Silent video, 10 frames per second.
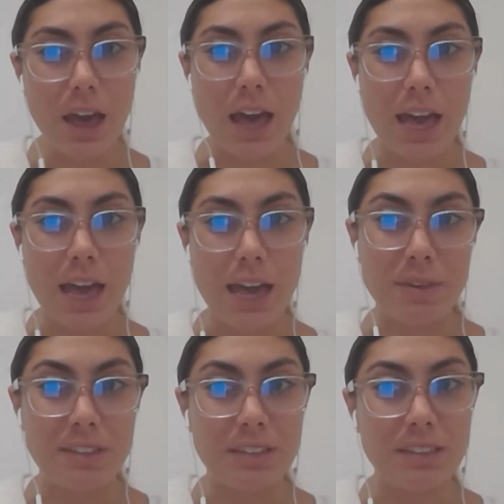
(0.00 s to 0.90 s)
I am a
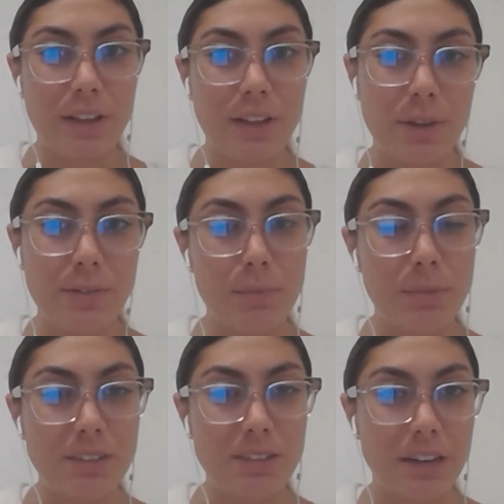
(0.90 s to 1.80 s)
business development
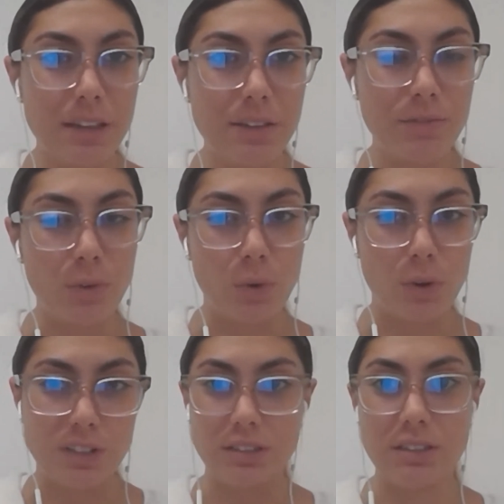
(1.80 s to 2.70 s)
representative for
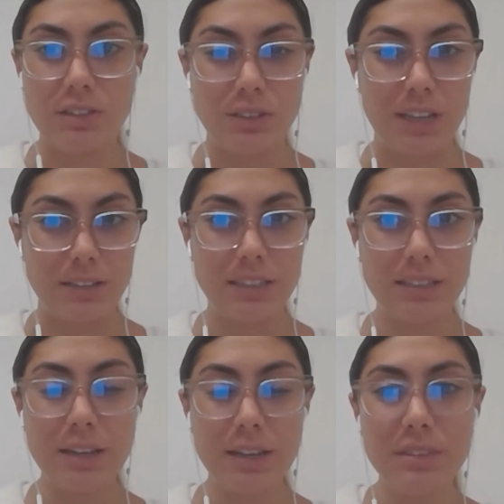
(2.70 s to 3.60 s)
Soltell
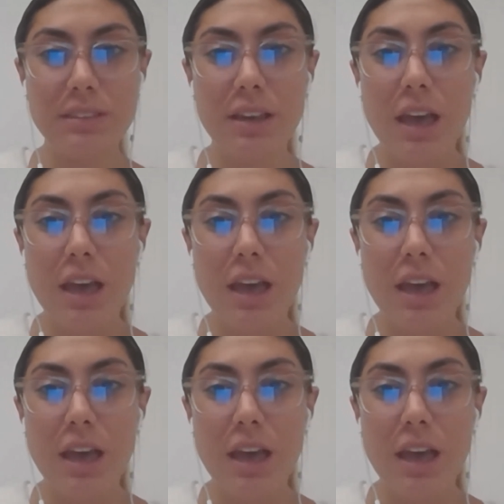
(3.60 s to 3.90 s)
Systems.